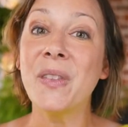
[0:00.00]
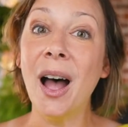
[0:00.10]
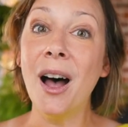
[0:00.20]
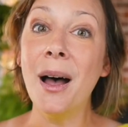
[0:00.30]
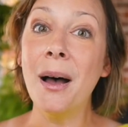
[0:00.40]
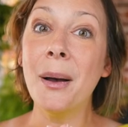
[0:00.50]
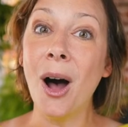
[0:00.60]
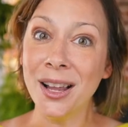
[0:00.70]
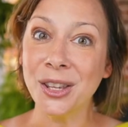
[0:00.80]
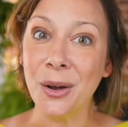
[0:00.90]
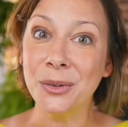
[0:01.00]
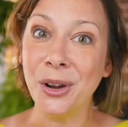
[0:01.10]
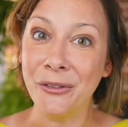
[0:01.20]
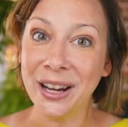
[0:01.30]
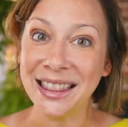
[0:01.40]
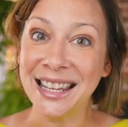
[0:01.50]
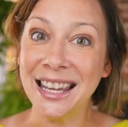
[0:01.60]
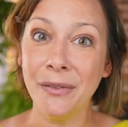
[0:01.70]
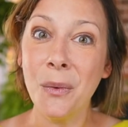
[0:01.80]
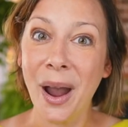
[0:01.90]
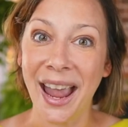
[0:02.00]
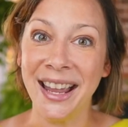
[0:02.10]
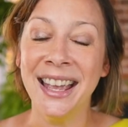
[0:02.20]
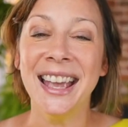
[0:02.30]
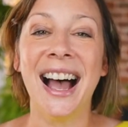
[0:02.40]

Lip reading: Also, don't forget the giveaway.